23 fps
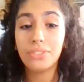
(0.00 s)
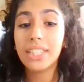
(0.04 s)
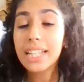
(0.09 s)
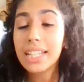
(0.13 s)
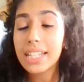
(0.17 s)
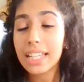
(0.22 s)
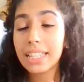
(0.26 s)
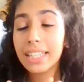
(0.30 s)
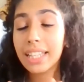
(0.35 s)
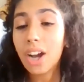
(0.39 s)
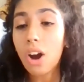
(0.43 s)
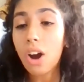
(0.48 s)

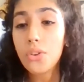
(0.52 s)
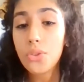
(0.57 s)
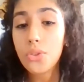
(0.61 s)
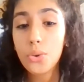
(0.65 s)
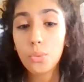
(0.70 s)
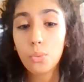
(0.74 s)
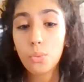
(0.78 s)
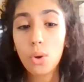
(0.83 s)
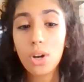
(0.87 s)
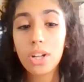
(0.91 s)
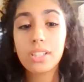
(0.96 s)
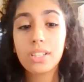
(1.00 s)
They are
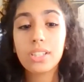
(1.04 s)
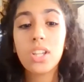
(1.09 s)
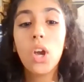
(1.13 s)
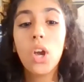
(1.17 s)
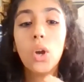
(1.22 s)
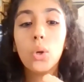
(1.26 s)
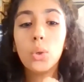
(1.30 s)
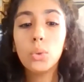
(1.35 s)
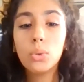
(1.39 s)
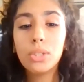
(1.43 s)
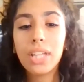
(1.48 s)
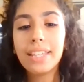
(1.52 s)
the ones
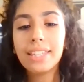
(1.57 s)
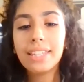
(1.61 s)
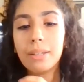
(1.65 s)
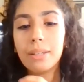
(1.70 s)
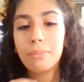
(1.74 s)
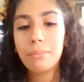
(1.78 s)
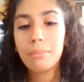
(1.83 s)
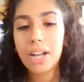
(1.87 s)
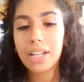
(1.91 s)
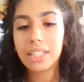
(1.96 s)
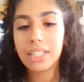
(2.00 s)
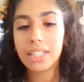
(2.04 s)
who get
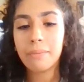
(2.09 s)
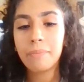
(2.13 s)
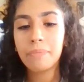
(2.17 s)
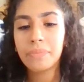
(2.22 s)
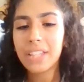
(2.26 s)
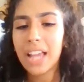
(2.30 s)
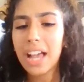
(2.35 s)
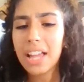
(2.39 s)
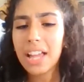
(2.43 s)
the money.